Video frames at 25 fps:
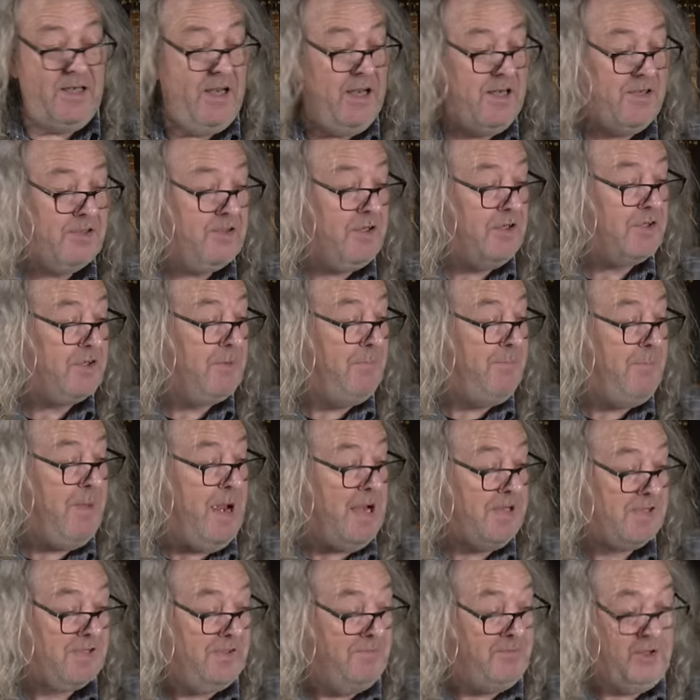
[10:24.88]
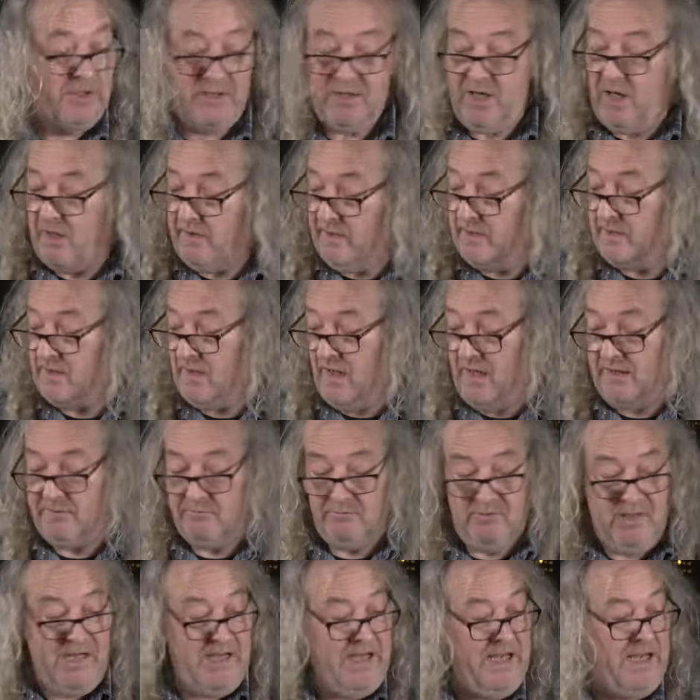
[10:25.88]
It's just a massive guitar. It's like
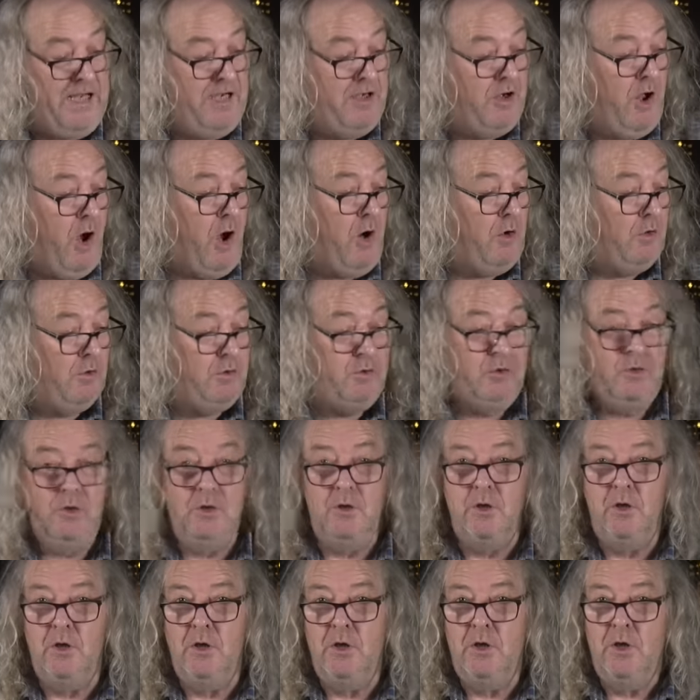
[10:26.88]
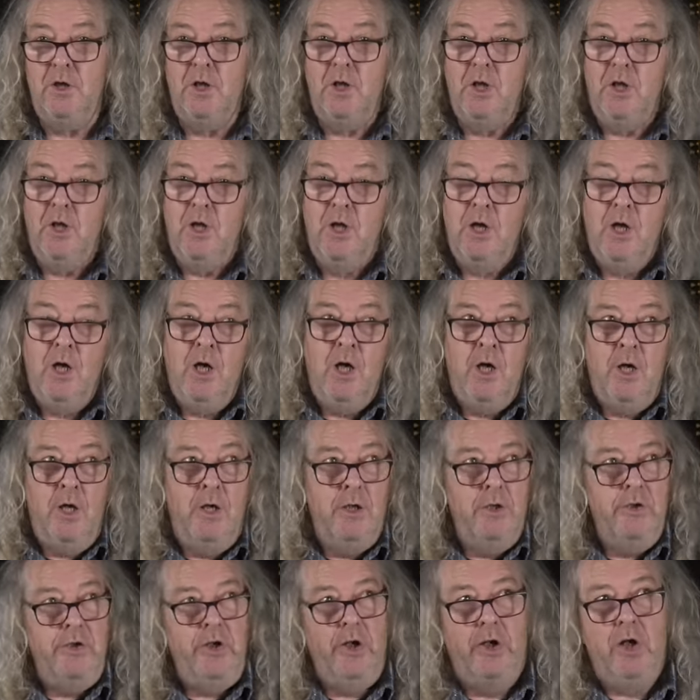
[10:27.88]
really long.
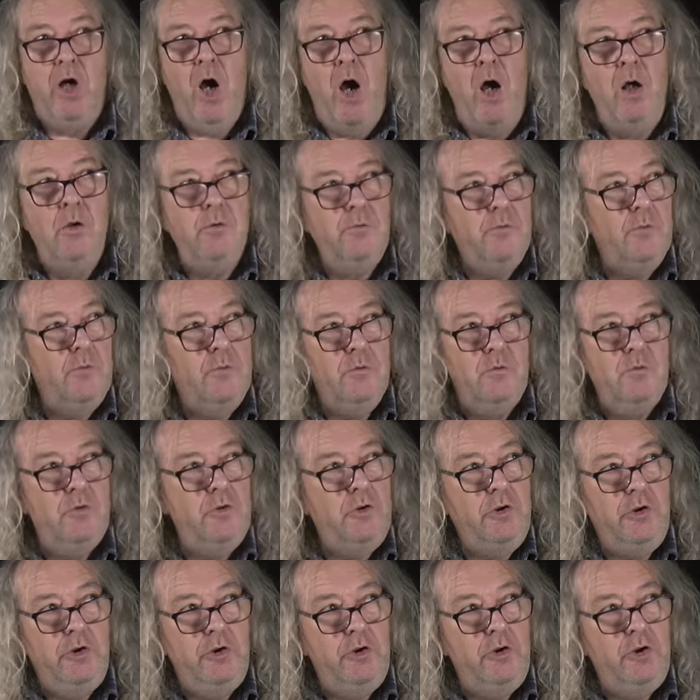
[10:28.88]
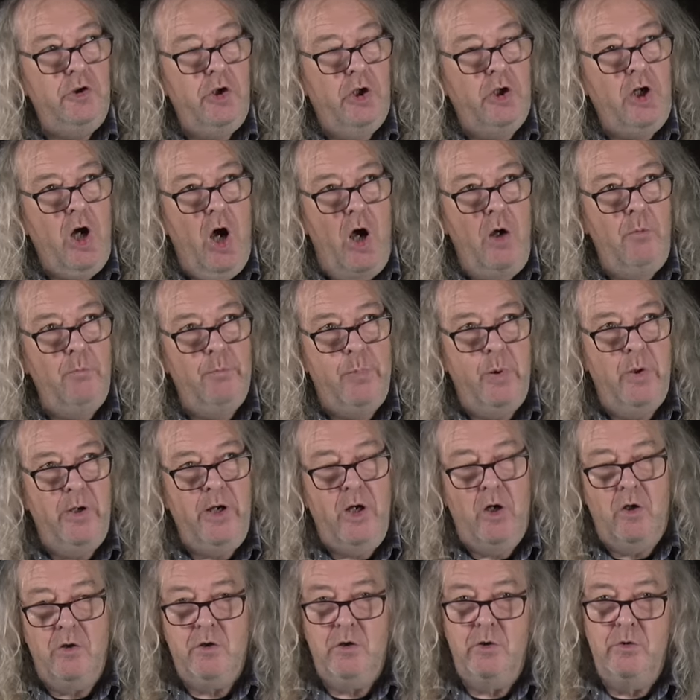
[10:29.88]
You can't put
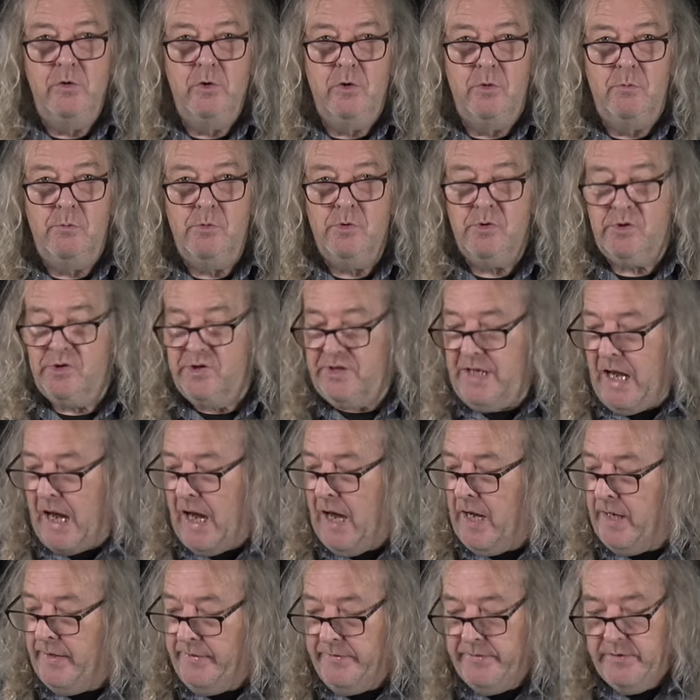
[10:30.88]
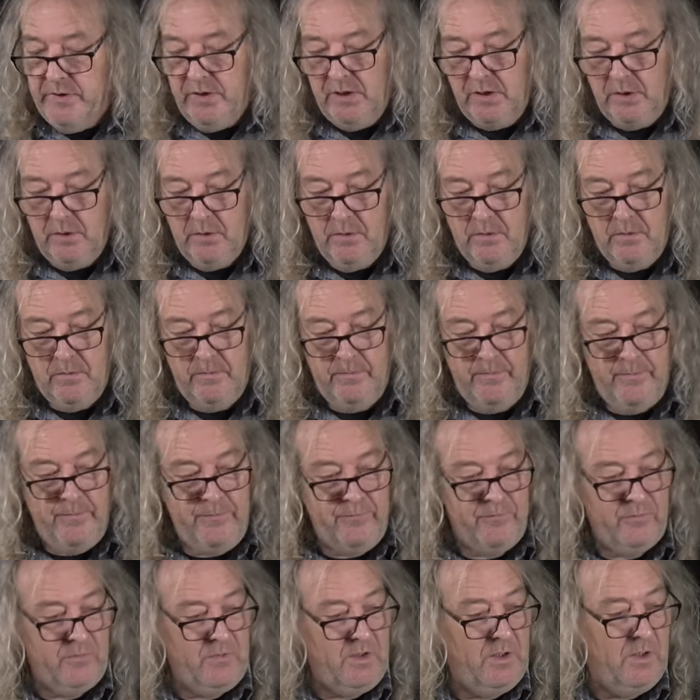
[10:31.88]
it on a normal stand.
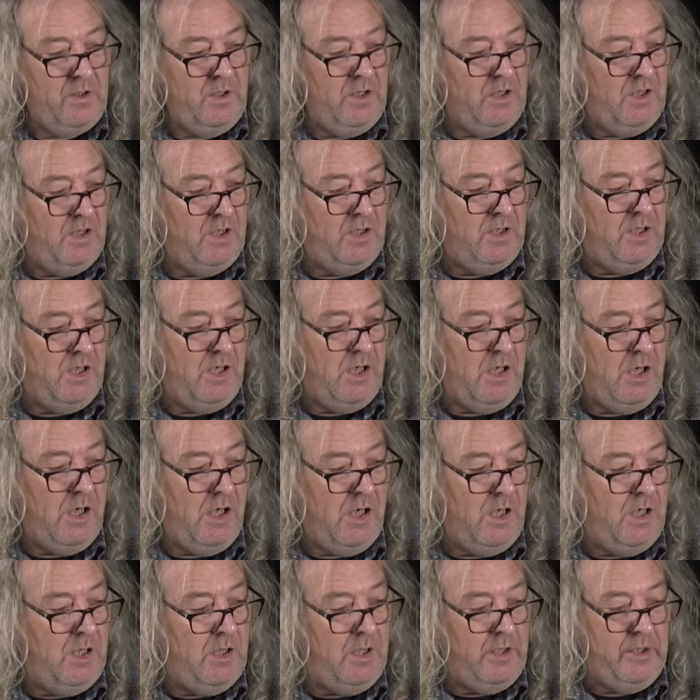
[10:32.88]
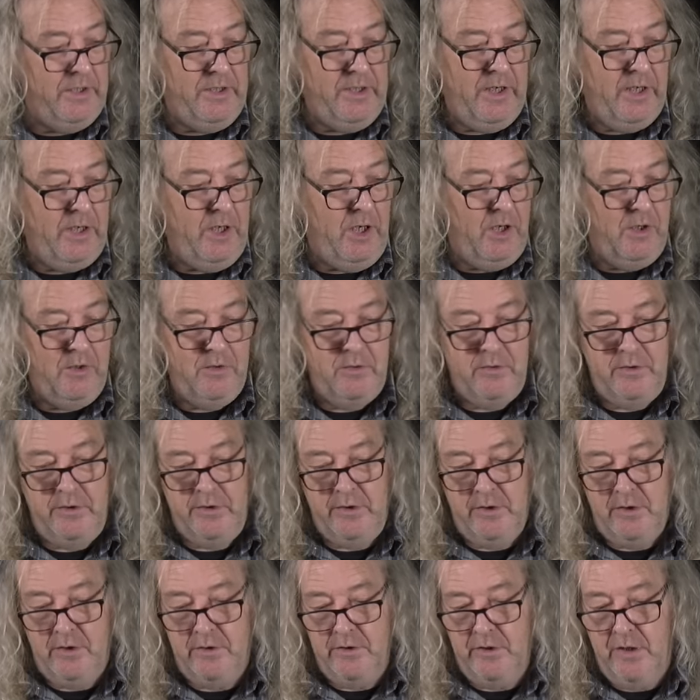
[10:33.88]
You
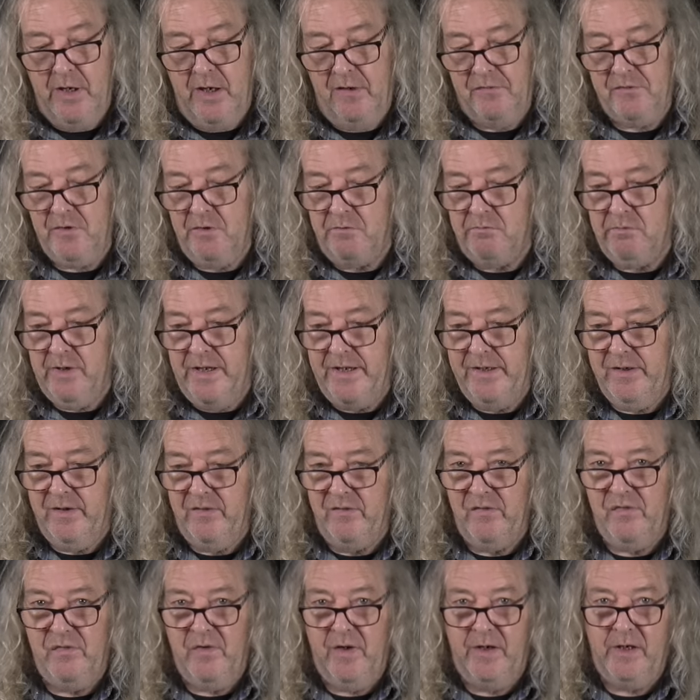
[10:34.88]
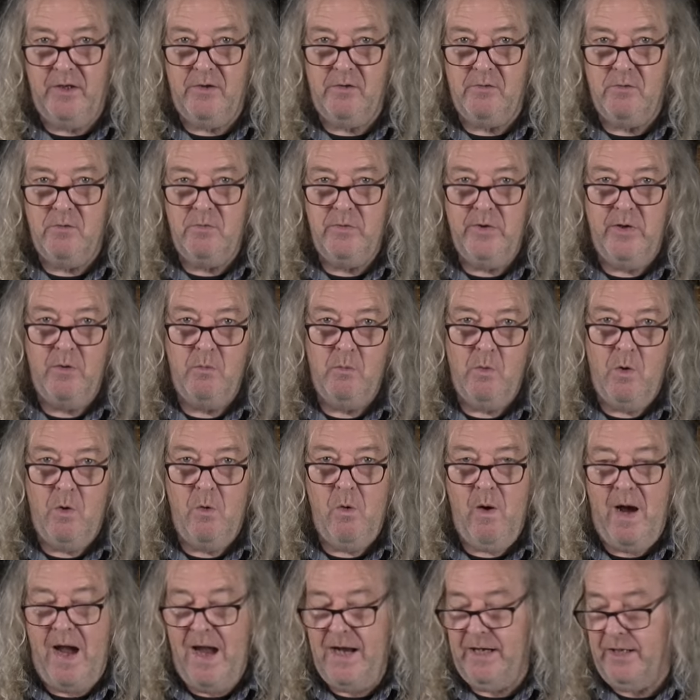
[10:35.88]
have to reconfigure all your
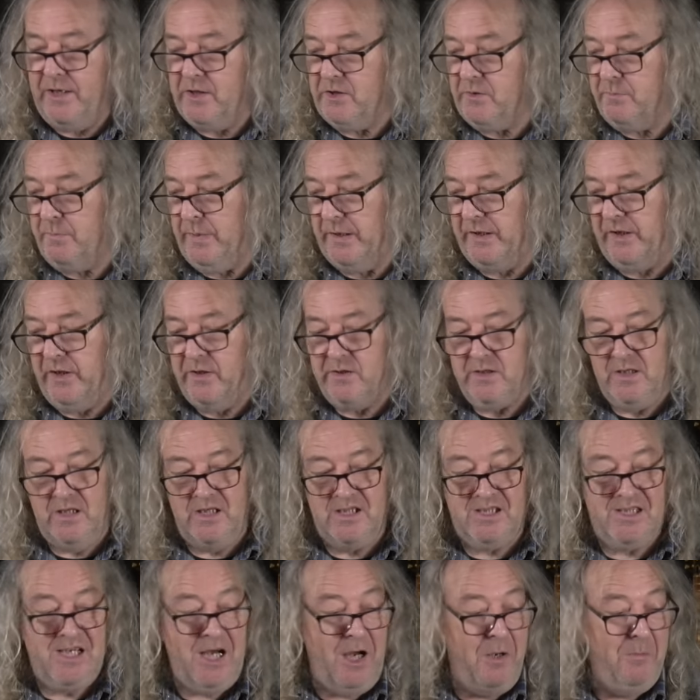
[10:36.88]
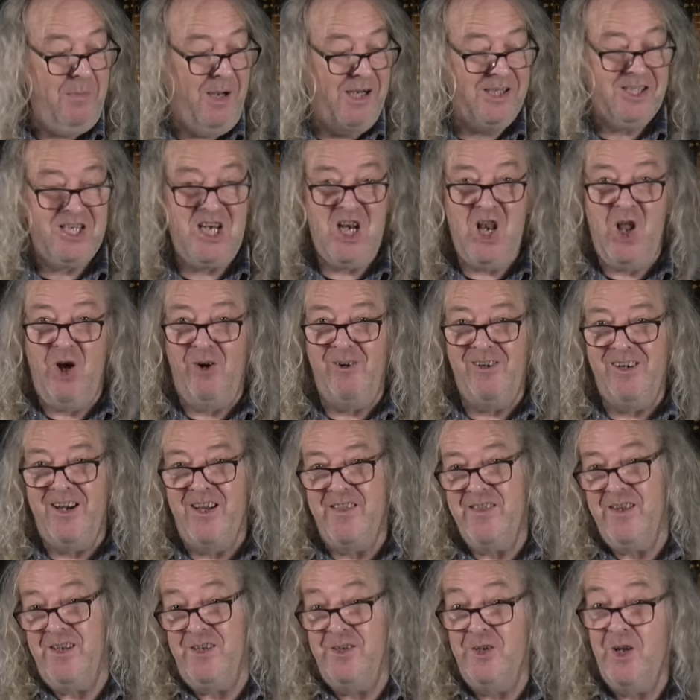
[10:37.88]
wall hangers because it's so much
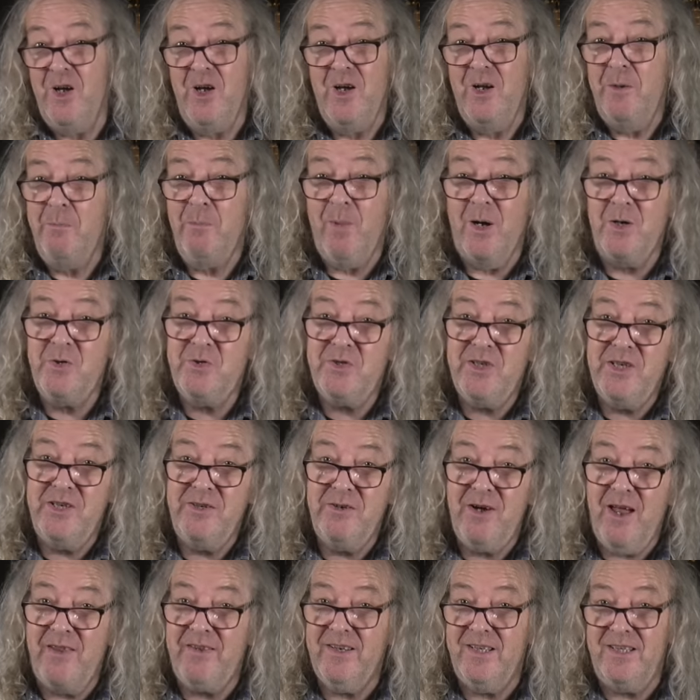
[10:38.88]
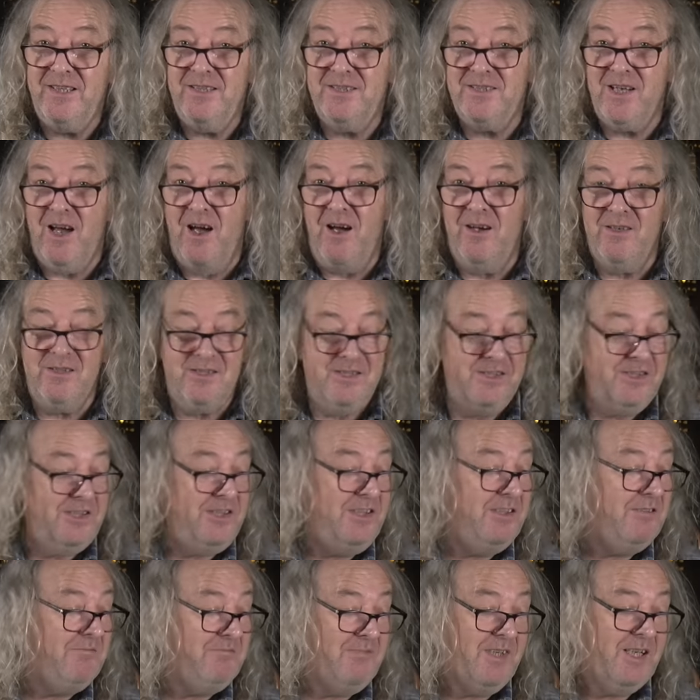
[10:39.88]
longer than most of your other guitars. It's a
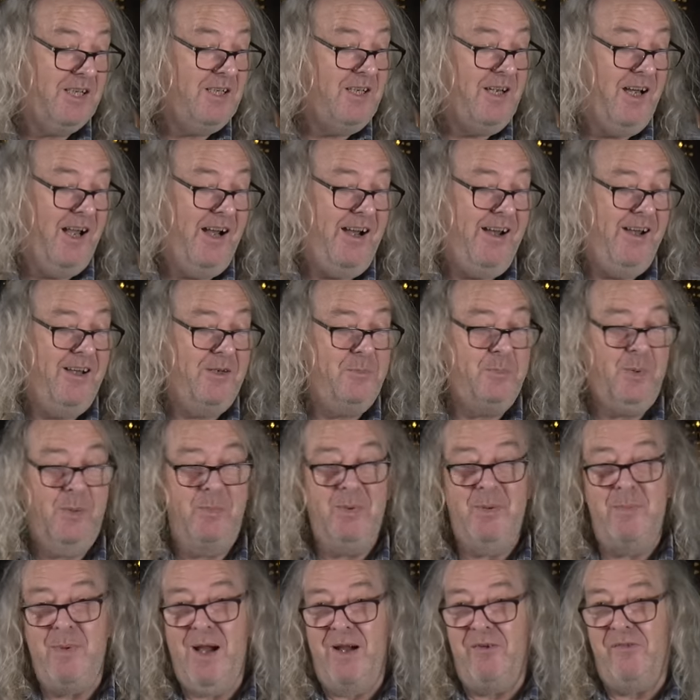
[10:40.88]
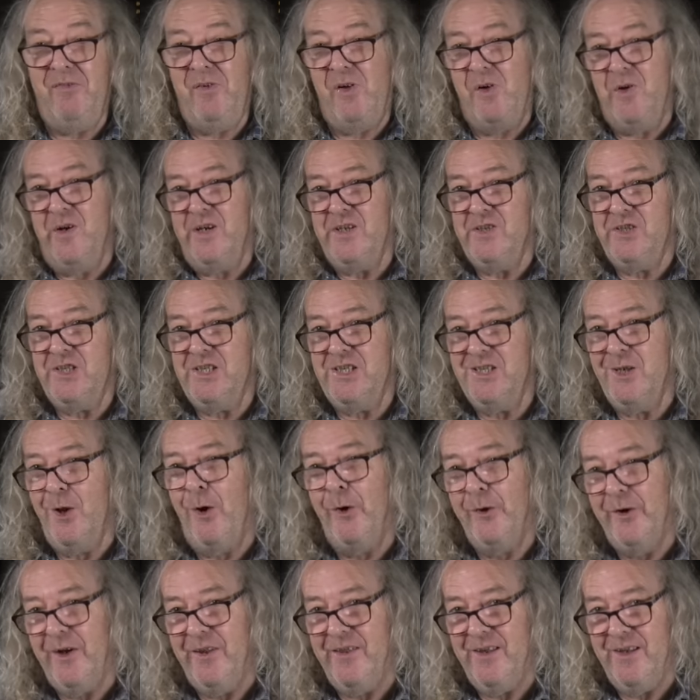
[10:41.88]
good, I don't know, it's probably about 4 inches
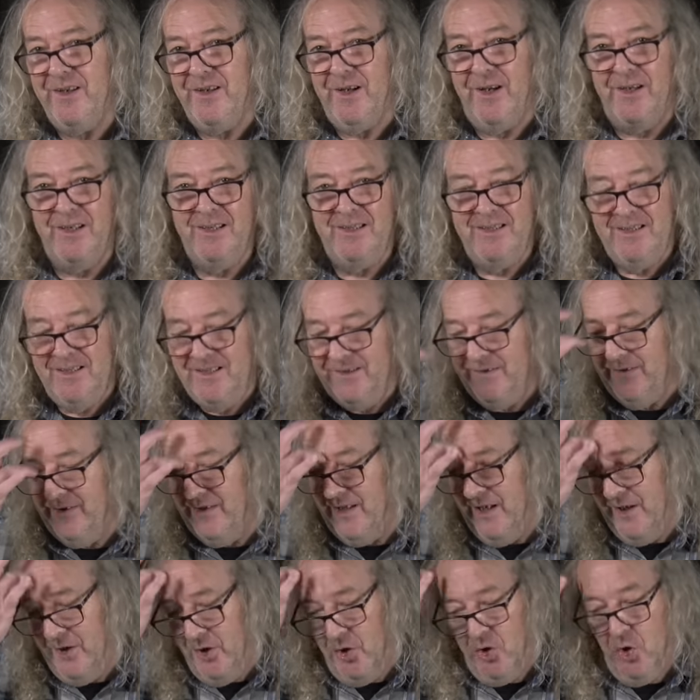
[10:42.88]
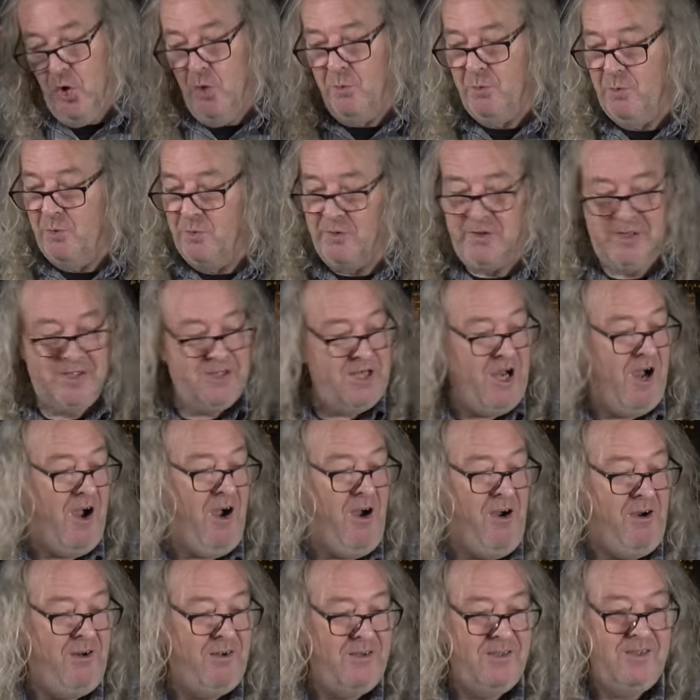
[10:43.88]
longer than a normal
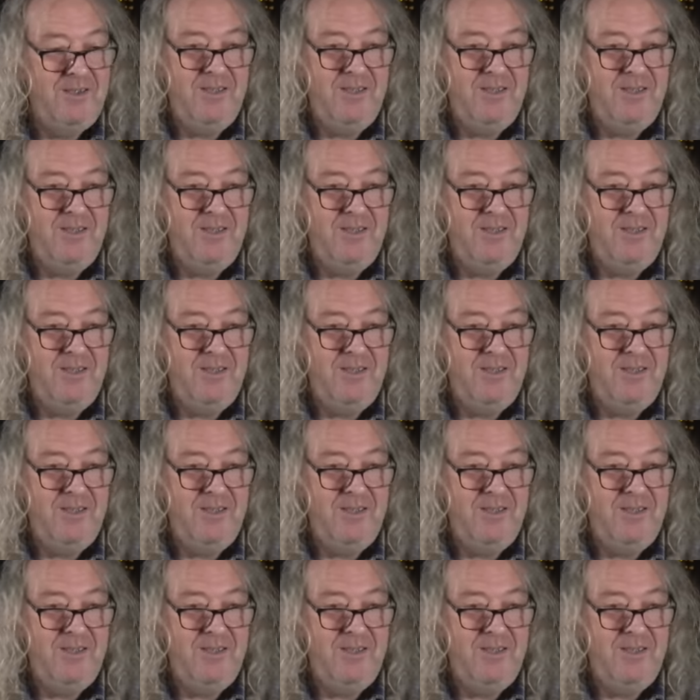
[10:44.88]
guitar.